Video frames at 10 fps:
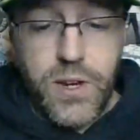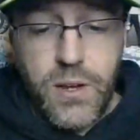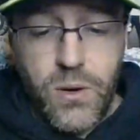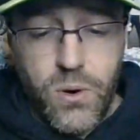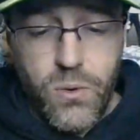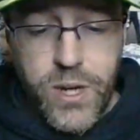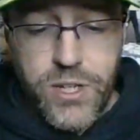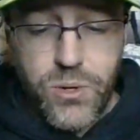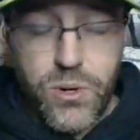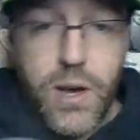or West
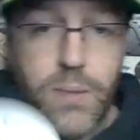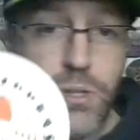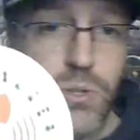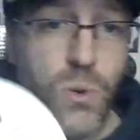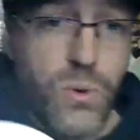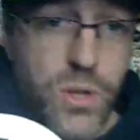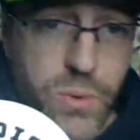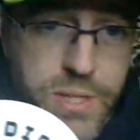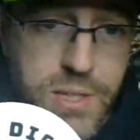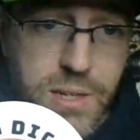Shore Hobbies or
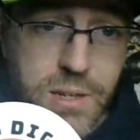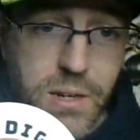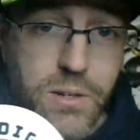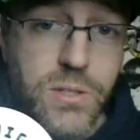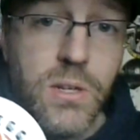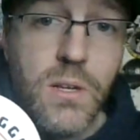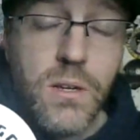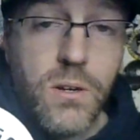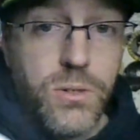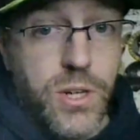USA Diggers,
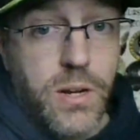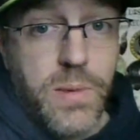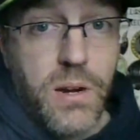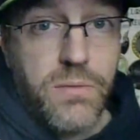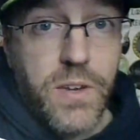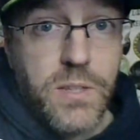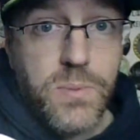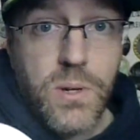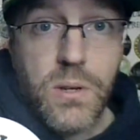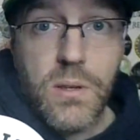go check them out on
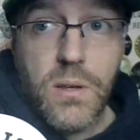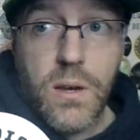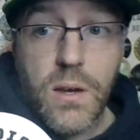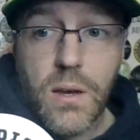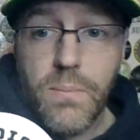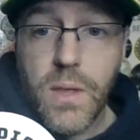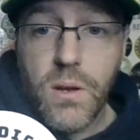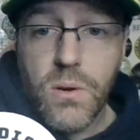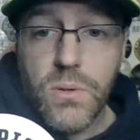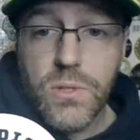Facebook. They
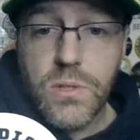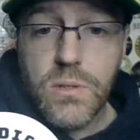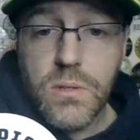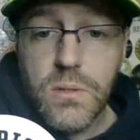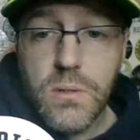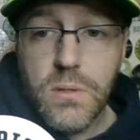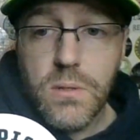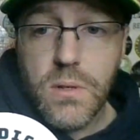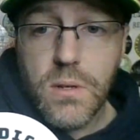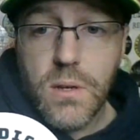host
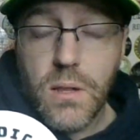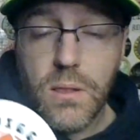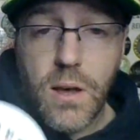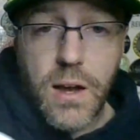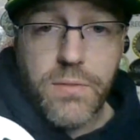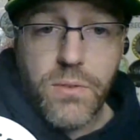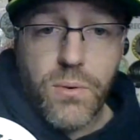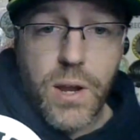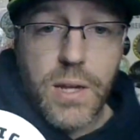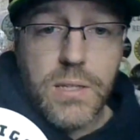a lot of
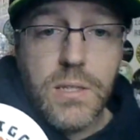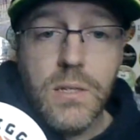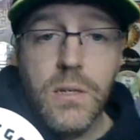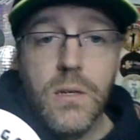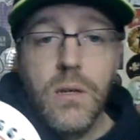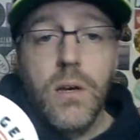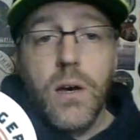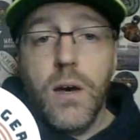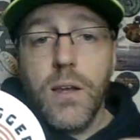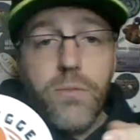great
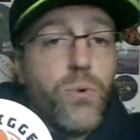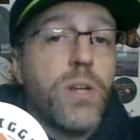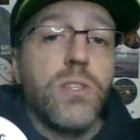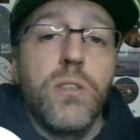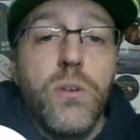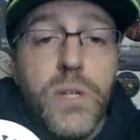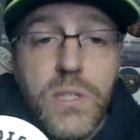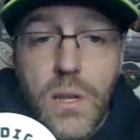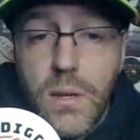giveaways on the USA